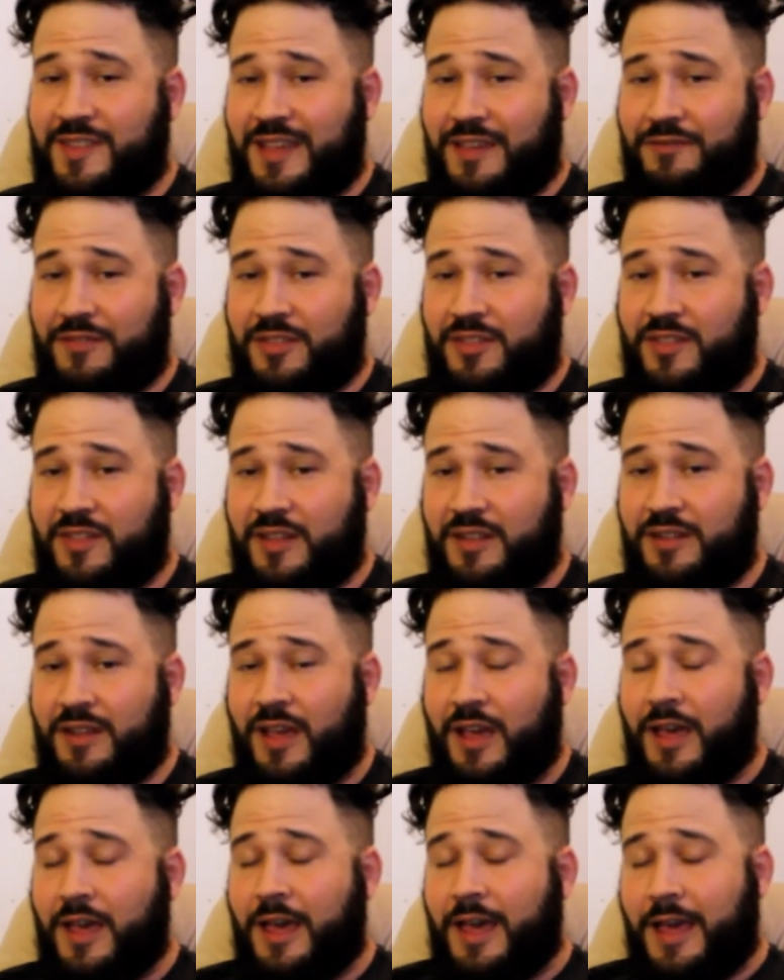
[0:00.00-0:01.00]
Stevenson
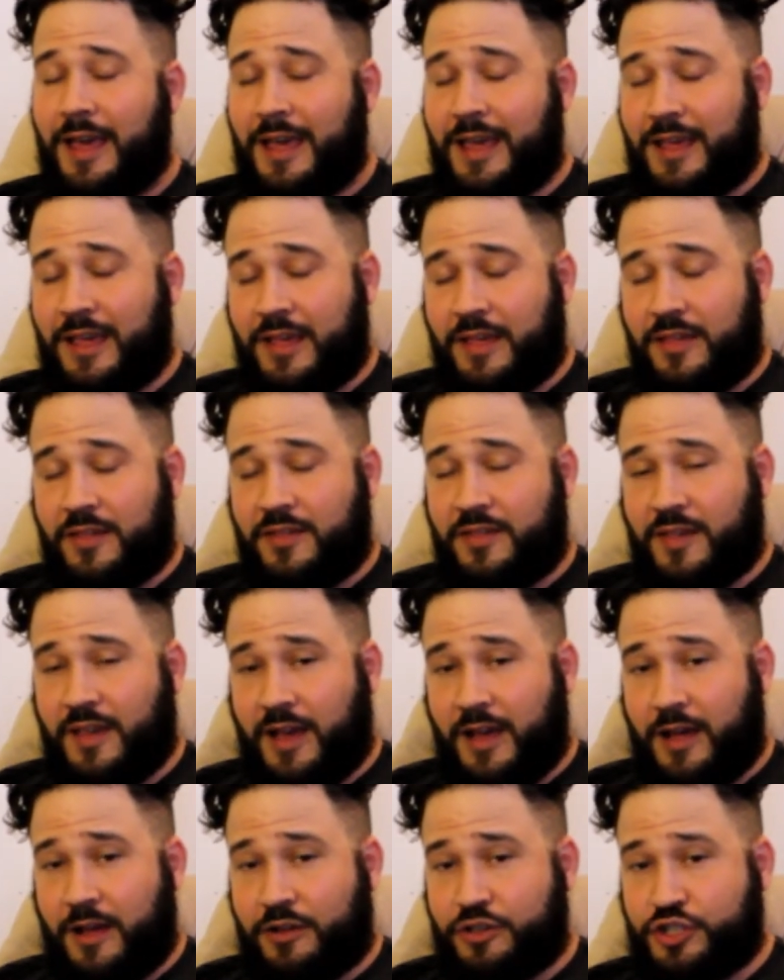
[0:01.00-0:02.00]
is
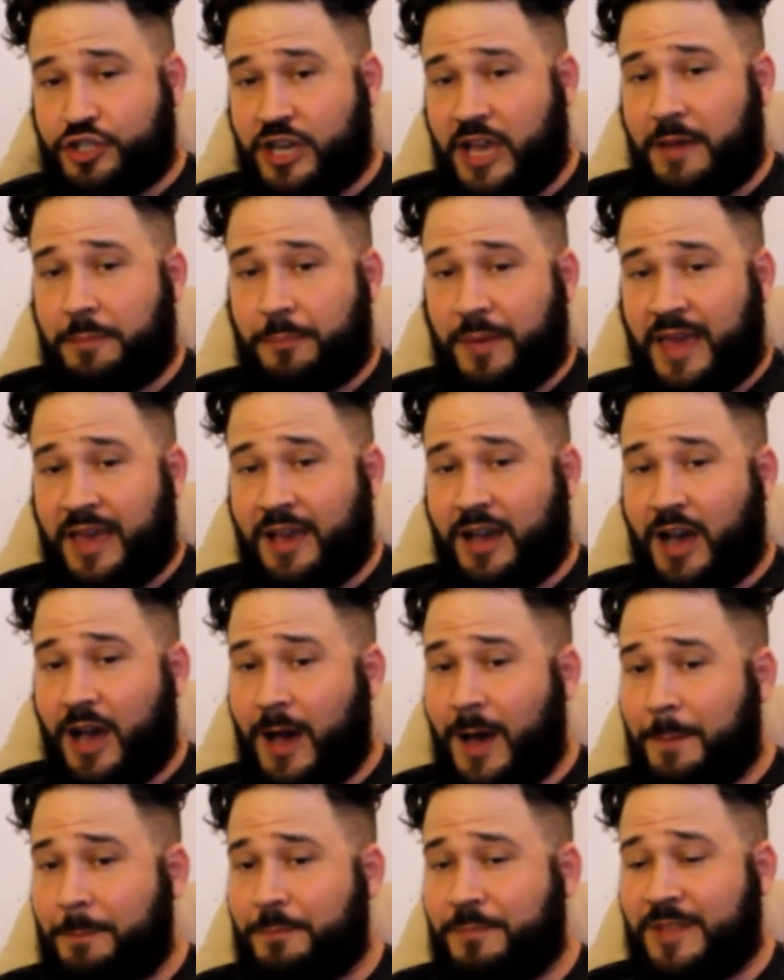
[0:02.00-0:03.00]
shaping
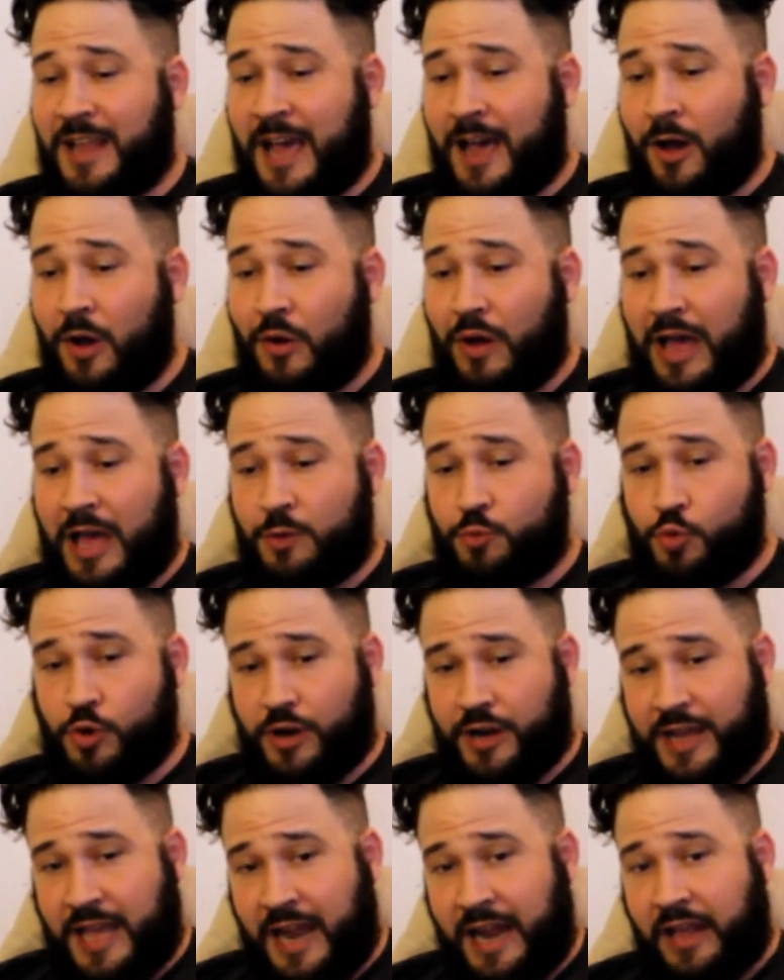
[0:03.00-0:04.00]
up now, and
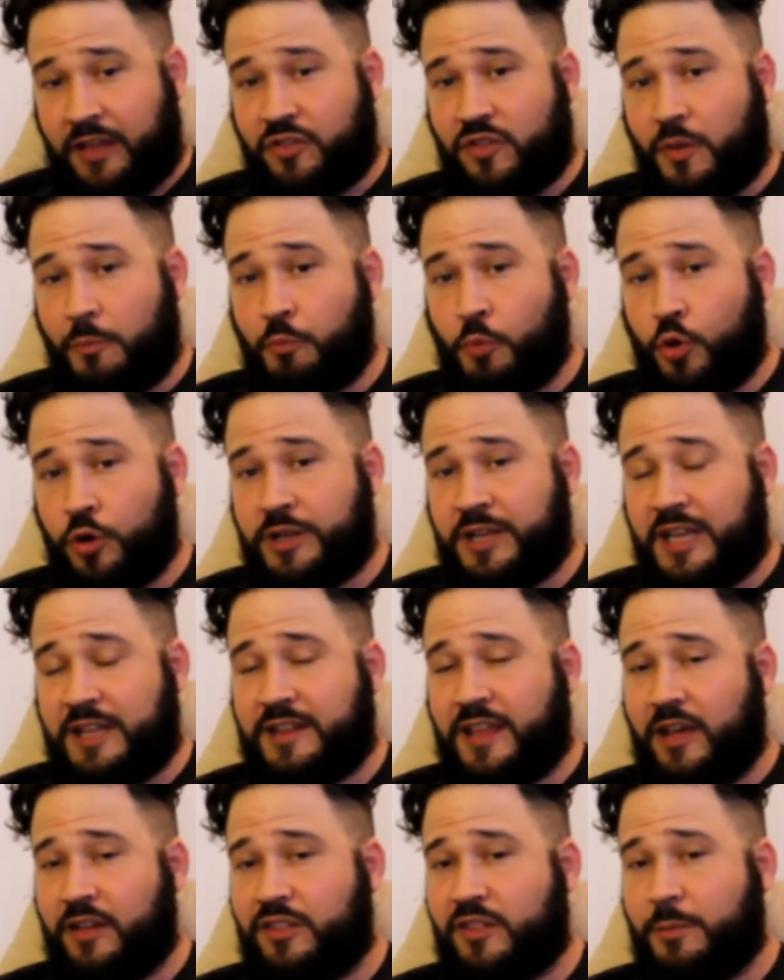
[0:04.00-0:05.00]
we're getting some more
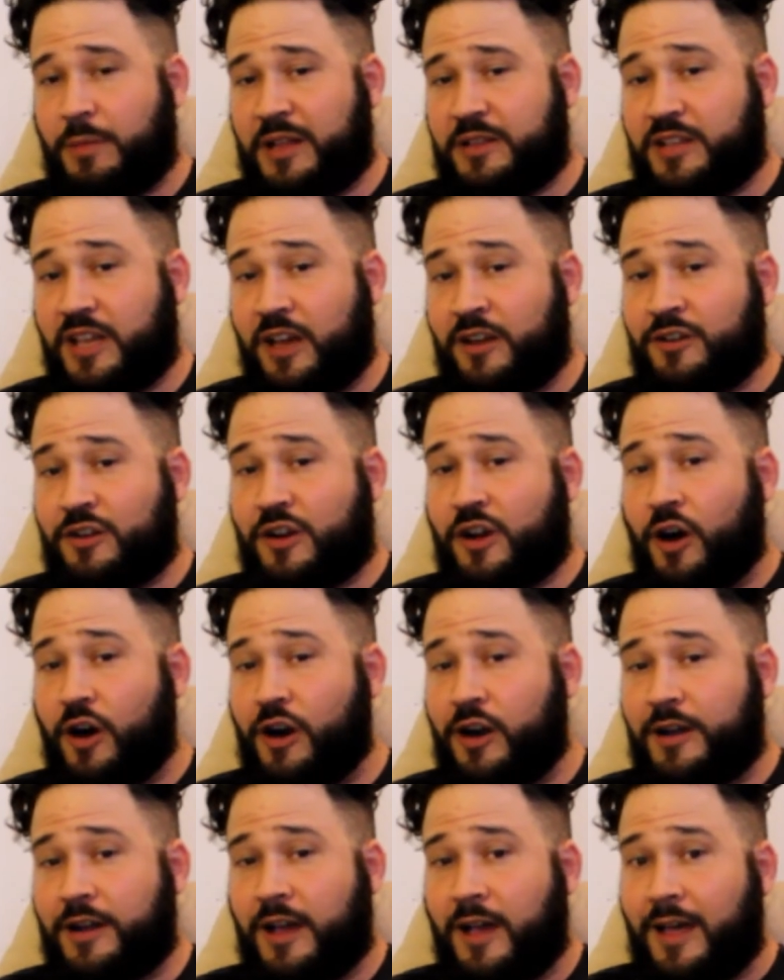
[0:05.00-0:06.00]
details about the
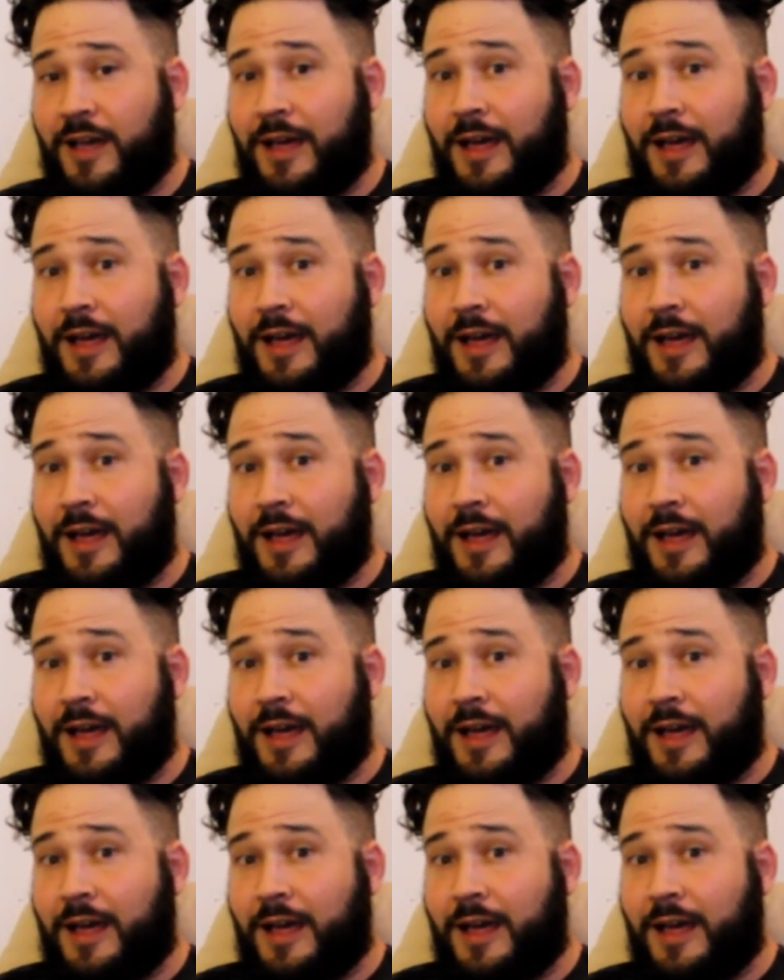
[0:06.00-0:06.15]
undercard.